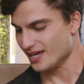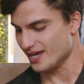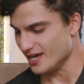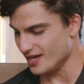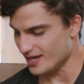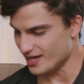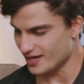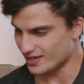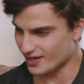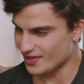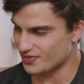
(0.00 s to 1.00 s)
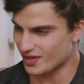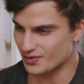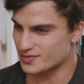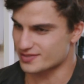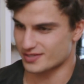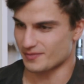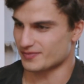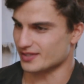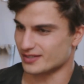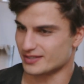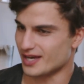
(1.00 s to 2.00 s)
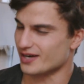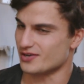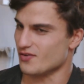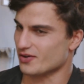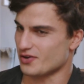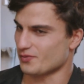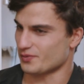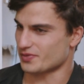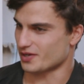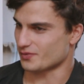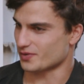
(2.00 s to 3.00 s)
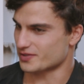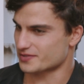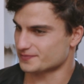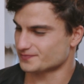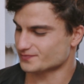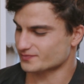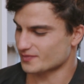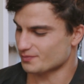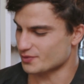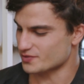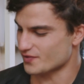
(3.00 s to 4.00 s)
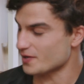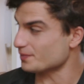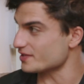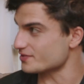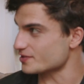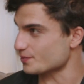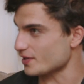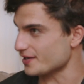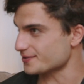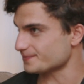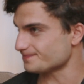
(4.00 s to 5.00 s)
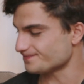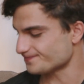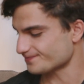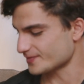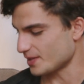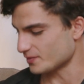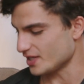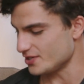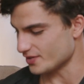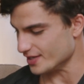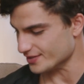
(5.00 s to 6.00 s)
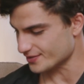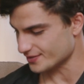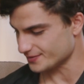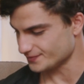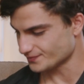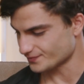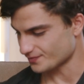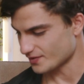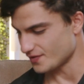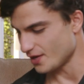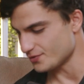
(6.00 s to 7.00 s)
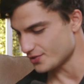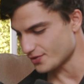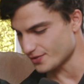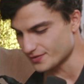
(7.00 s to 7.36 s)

Uh, I thought it was something. I don't know. I don't know what we thought it was, mm-hmm. but it was a very pleasant surprise. Mm-hmm. I'm glad you guys found your